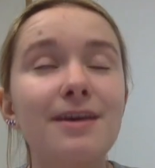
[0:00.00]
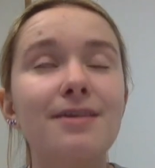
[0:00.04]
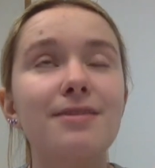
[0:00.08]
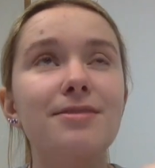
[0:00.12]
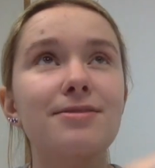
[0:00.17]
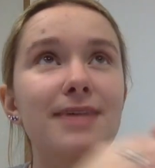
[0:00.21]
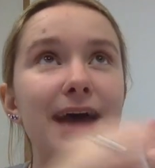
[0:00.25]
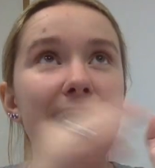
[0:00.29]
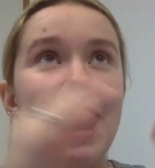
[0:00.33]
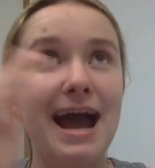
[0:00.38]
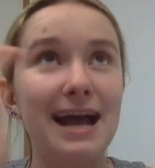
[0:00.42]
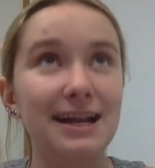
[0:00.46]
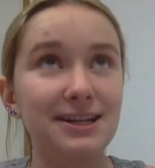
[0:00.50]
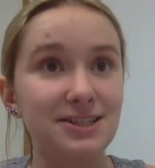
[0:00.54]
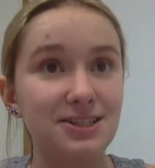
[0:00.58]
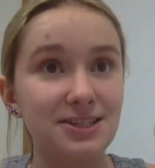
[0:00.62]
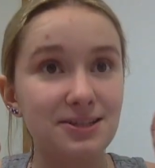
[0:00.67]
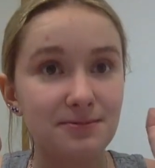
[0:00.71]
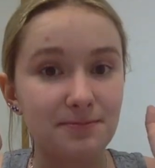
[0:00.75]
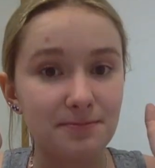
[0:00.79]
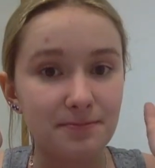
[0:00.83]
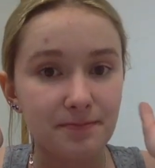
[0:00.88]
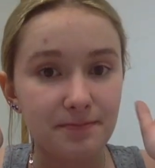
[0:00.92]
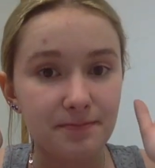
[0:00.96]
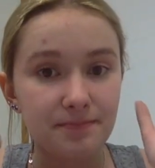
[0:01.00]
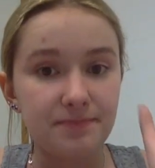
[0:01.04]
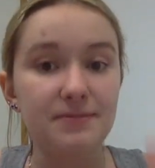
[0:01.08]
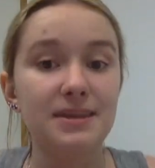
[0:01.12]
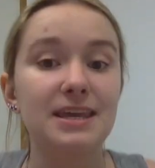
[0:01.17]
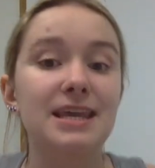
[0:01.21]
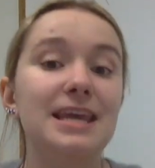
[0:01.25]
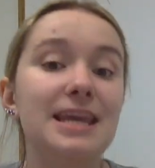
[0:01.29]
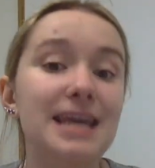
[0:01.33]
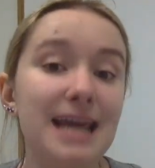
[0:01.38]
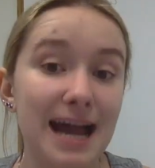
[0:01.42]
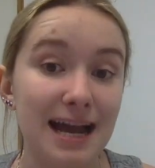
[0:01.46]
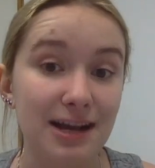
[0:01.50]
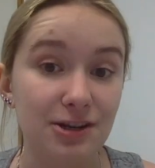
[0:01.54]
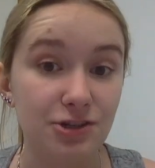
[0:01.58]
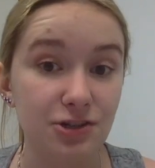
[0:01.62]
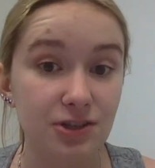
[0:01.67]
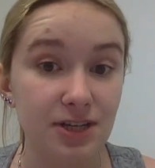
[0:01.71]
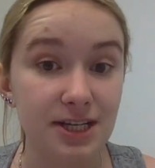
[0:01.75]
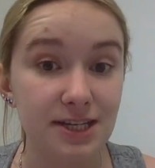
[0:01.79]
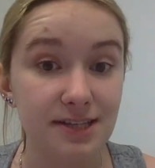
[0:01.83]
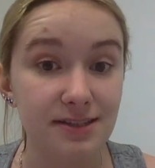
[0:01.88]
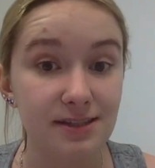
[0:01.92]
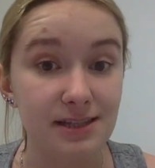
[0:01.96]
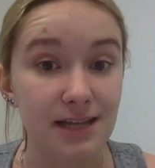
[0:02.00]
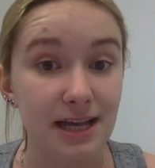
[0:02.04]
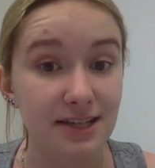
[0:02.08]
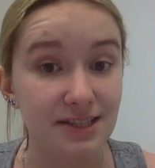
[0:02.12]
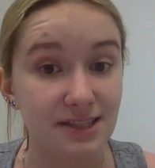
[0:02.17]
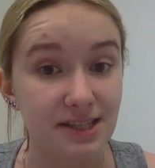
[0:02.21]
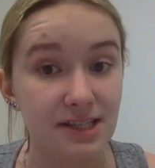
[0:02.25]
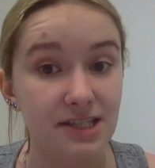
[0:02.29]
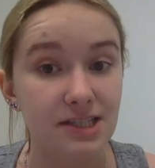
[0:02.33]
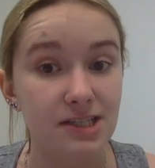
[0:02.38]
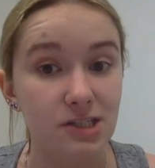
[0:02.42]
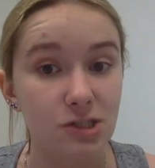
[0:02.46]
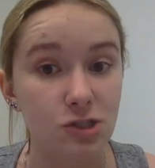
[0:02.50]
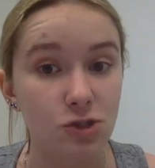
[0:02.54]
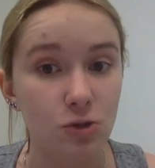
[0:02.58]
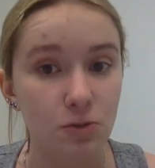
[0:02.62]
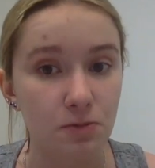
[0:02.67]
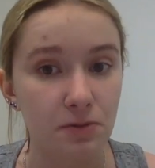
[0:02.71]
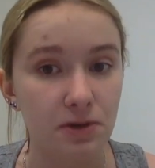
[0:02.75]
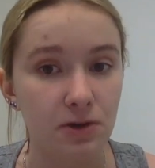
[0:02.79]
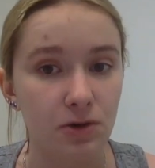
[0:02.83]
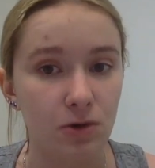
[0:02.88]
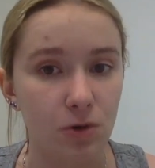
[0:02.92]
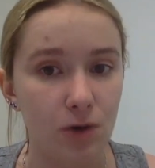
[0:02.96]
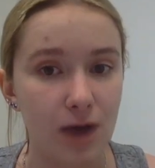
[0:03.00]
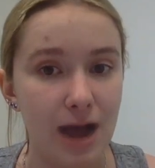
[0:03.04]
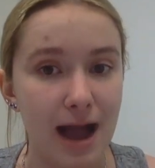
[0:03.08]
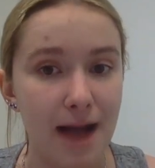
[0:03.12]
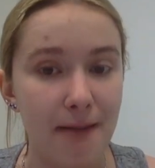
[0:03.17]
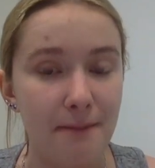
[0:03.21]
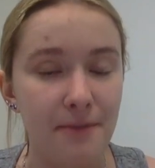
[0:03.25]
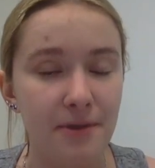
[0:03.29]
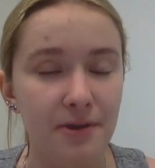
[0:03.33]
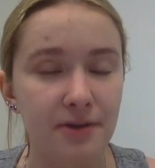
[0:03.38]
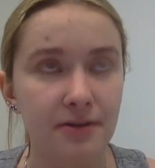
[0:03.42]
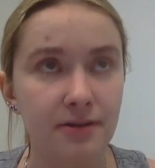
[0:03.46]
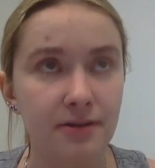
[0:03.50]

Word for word: that he actually says this stupid crap.